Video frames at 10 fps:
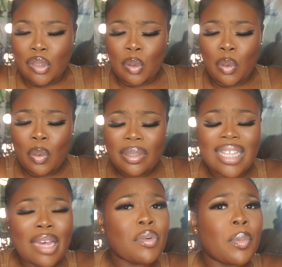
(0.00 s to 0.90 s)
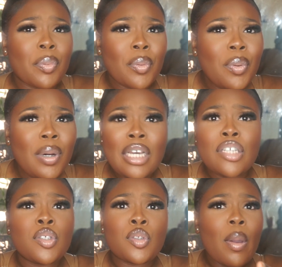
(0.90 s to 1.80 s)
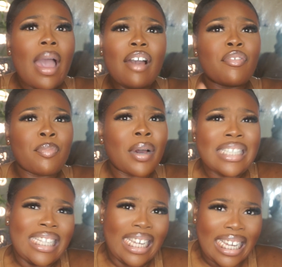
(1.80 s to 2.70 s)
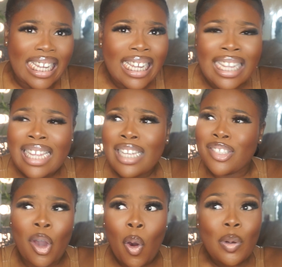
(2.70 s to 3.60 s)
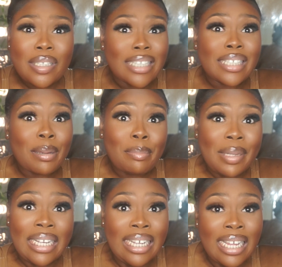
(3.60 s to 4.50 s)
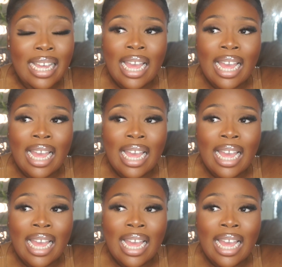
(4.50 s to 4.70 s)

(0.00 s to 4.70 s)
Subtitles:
you look terrible, you don't have money, you're older than me,